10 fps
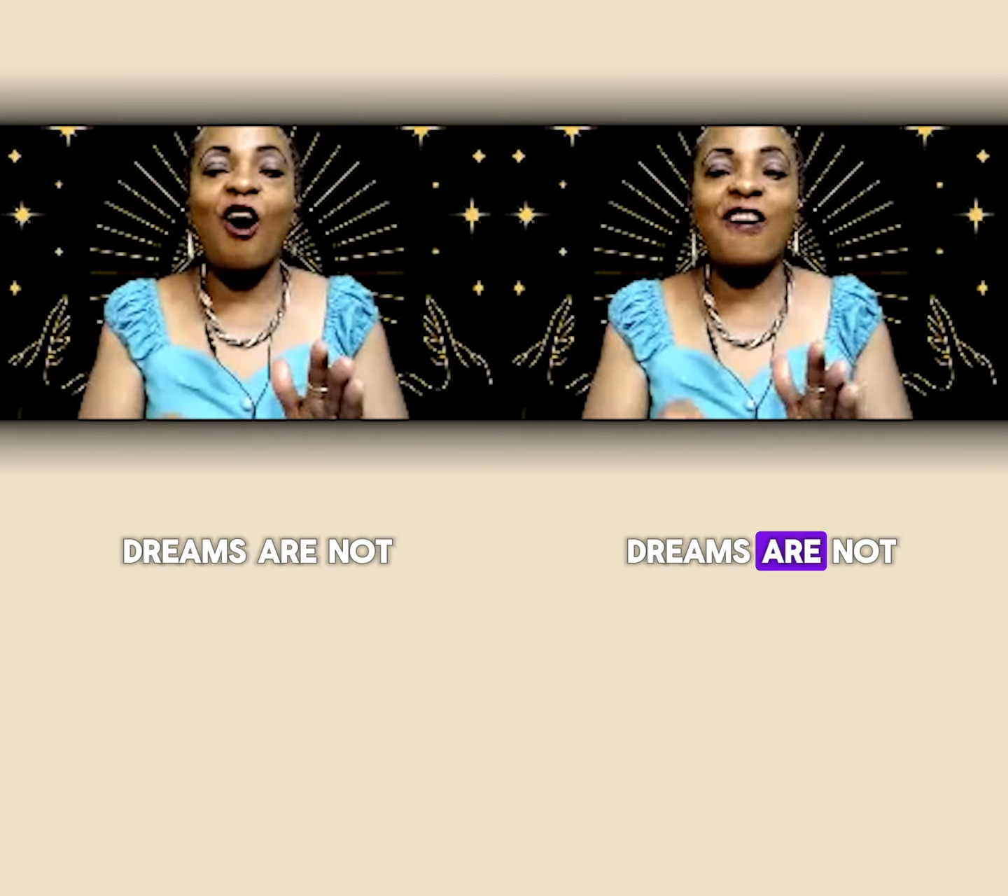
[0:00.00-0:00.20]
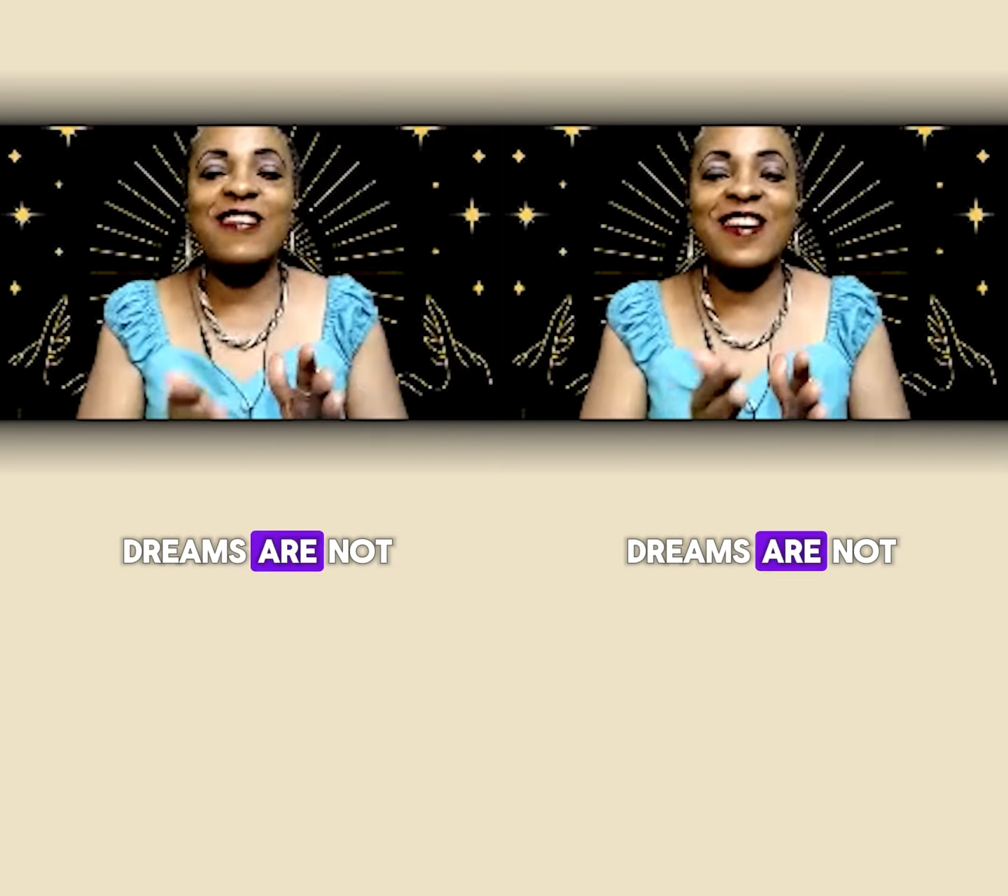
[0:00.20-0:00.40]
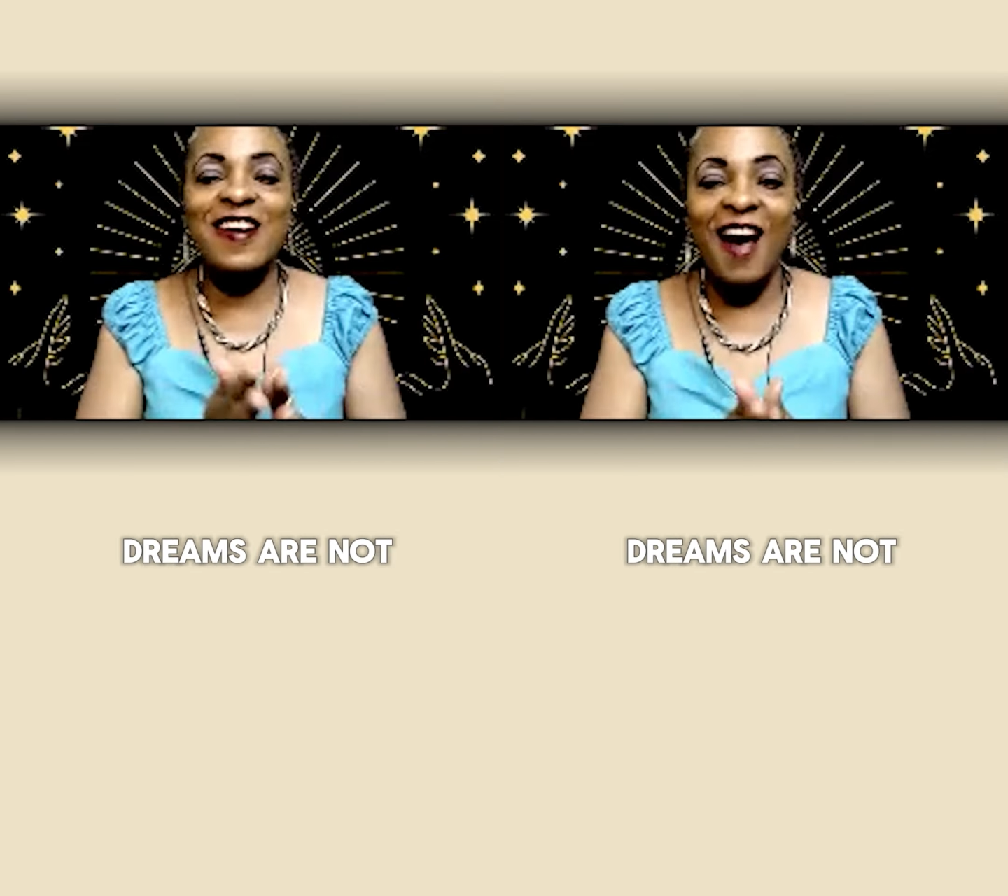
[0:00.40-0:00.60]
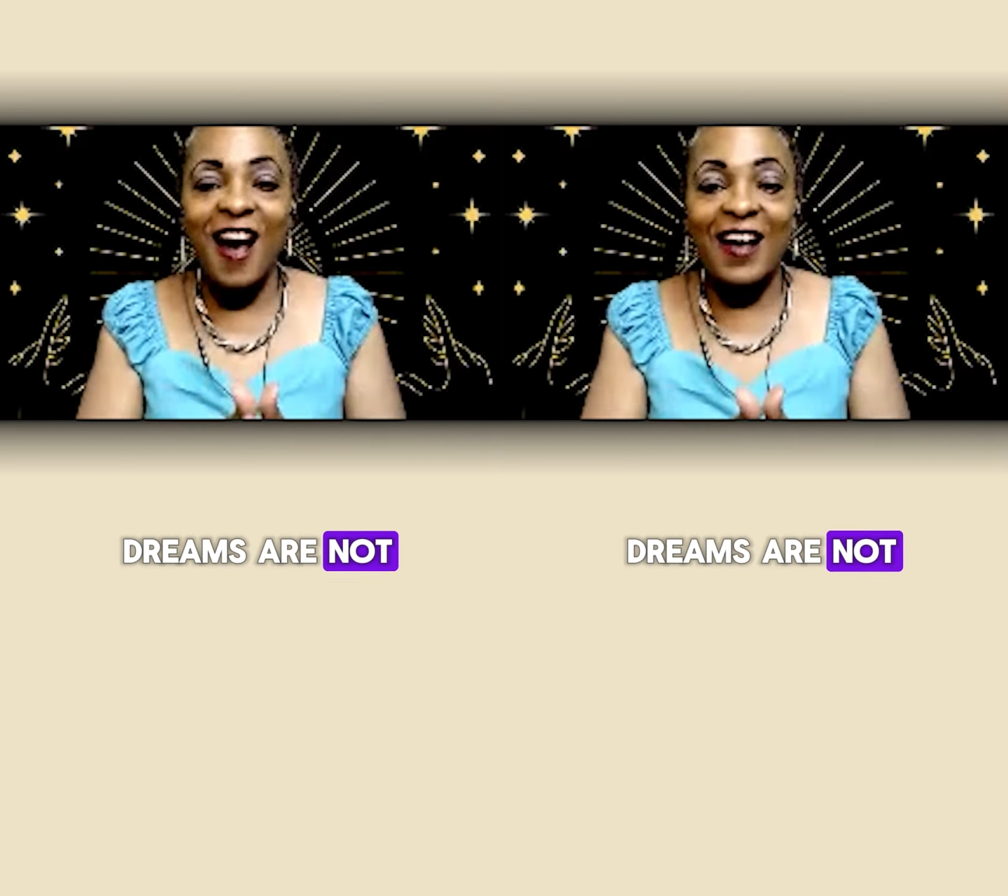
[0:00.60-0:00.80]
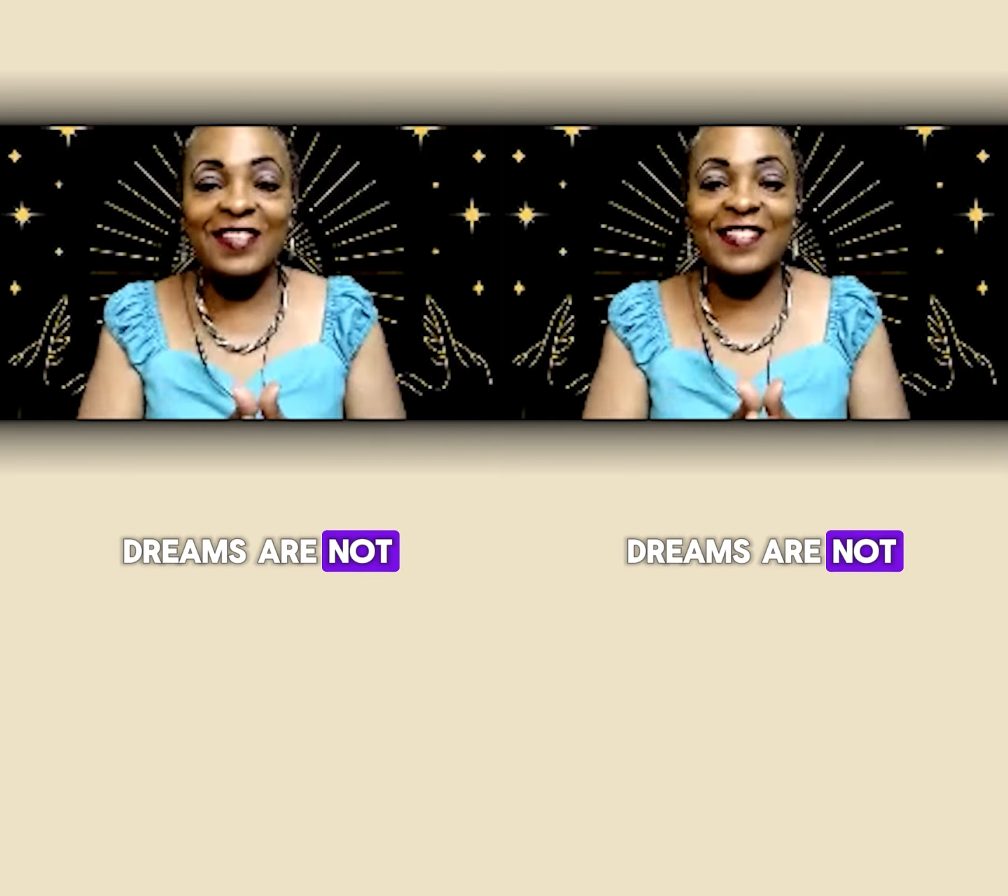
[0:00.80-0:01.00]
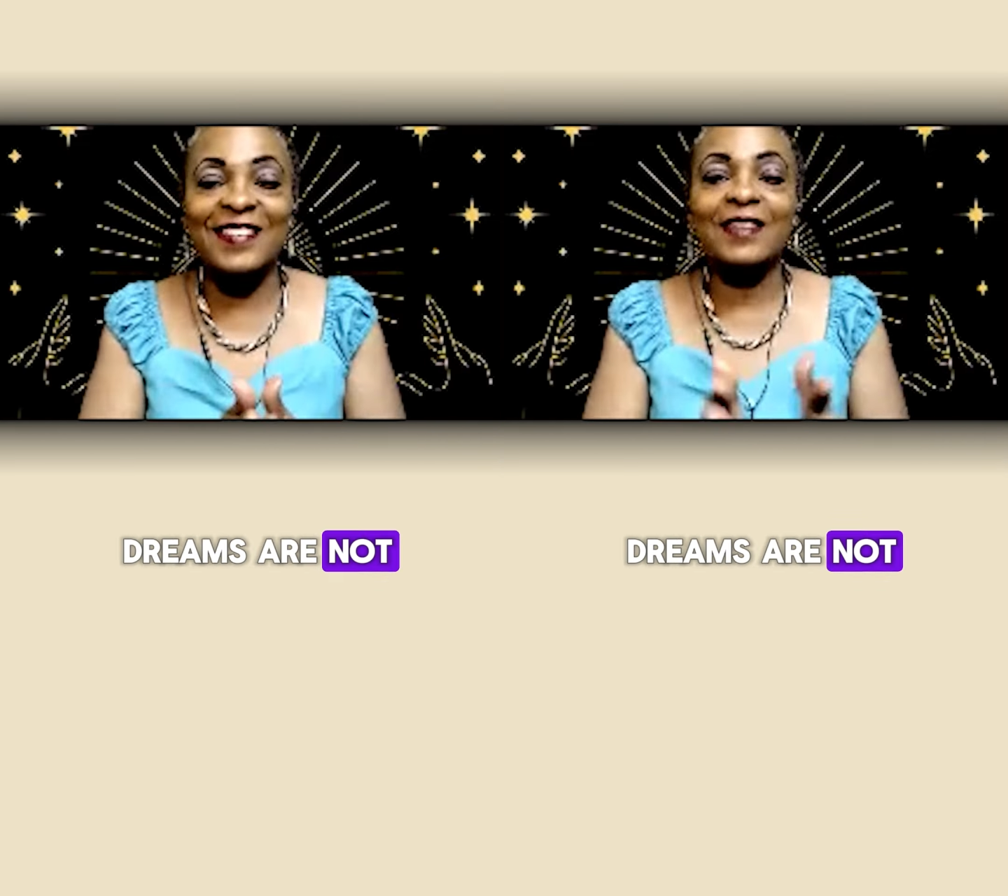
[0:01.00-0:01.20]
are not,